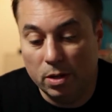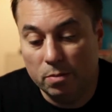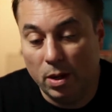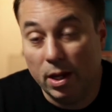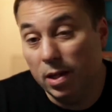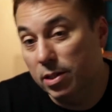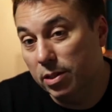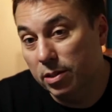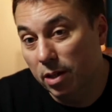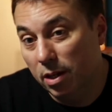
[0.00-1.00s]
And my guess
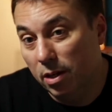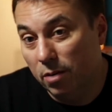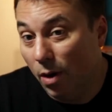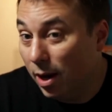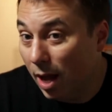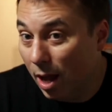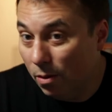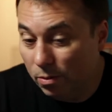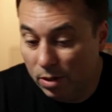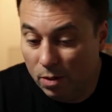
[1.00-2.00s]
is right
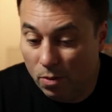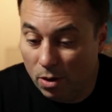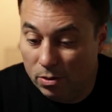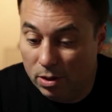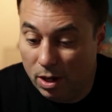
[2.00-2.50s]
now it won't,